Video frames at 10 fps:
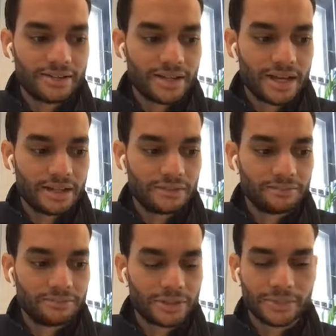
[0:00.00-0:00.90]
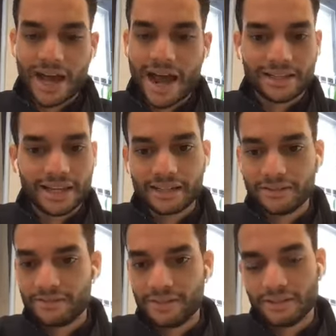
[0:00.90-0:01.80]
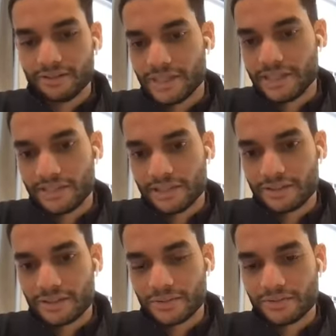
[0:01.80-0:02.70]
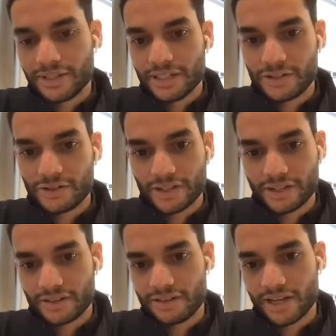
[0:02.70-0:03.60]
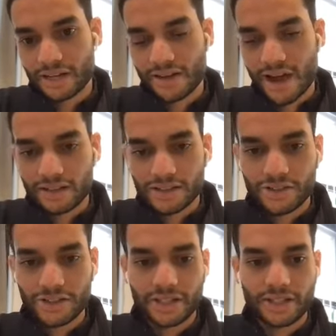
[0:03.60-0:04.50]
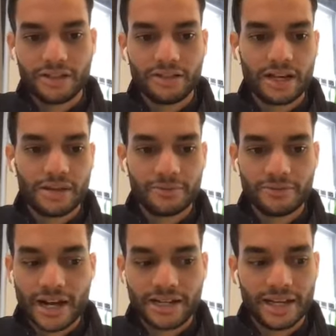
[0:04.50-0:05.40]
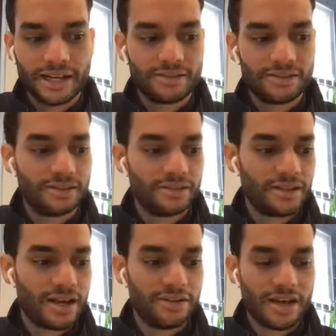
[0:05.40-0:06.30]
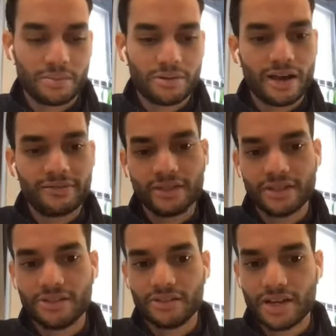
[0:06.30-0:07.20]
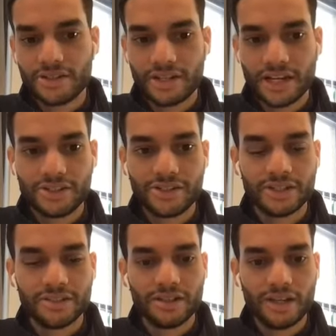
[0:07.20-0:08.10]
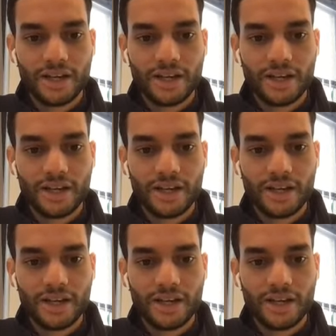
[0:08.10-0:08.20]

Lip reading: some of the highlighted, in terms of industries, technology, finance, nonprofits, education,